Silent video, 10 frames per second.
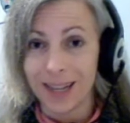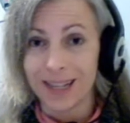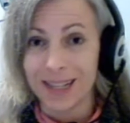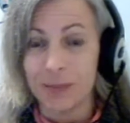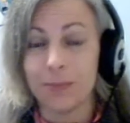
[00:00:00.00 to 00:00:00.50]

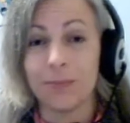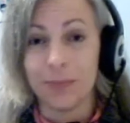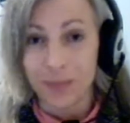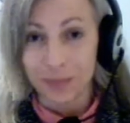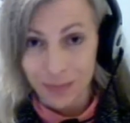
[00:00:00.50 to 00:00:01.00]
as
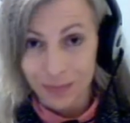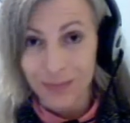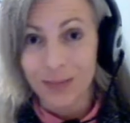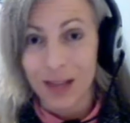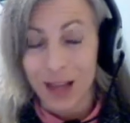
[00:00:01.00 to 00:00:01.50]

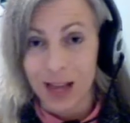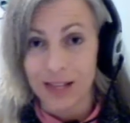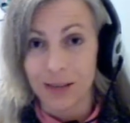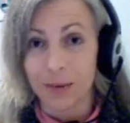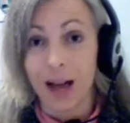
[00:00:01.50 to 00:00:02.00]

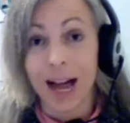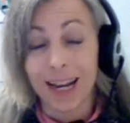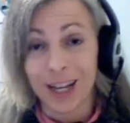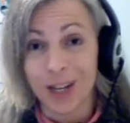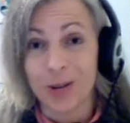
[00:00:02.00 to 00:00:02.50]
I'm
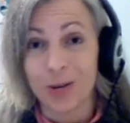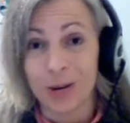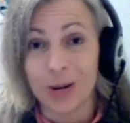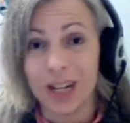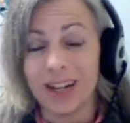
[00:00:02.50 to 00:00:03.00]
guiding you
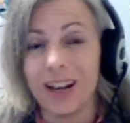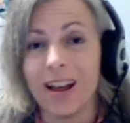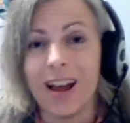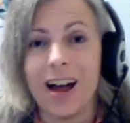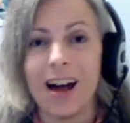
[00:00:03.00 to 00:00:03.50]
through it.
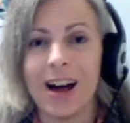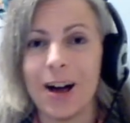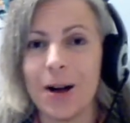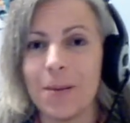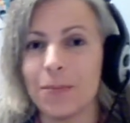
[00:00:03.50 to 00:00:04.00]

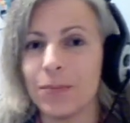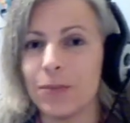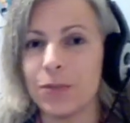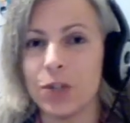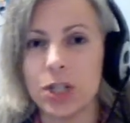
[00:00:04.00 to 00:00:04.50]

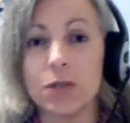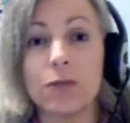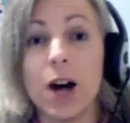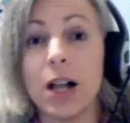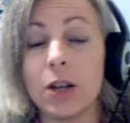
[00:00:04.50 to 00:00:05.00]
Just
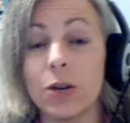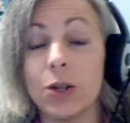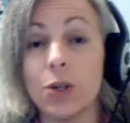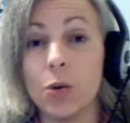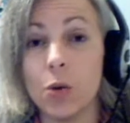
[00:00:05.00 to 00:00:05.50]
follow
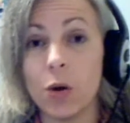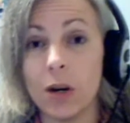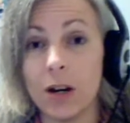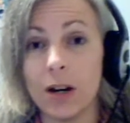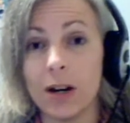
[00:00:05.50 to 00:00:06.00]

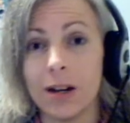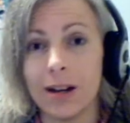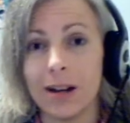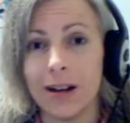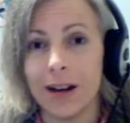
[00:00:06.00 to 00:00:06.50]
your
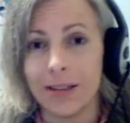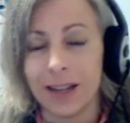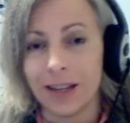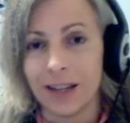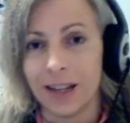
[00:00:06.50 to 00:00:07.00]

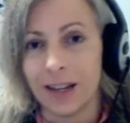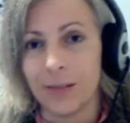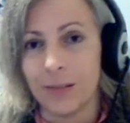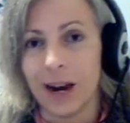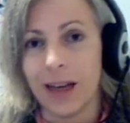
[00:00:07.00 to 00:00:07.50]
authentic
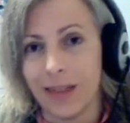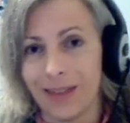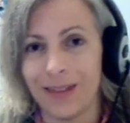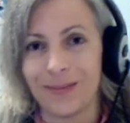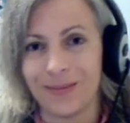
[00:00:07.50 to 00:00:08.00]

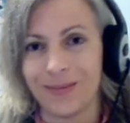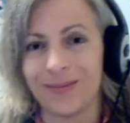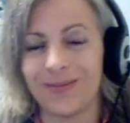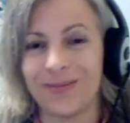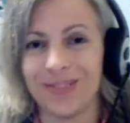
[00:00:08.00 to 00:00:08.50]
breath.
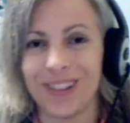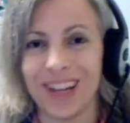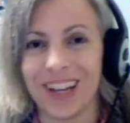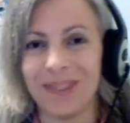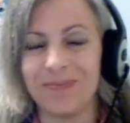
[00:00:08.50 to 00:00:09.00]

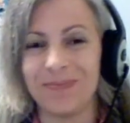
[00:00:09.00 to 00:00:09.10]
Okay.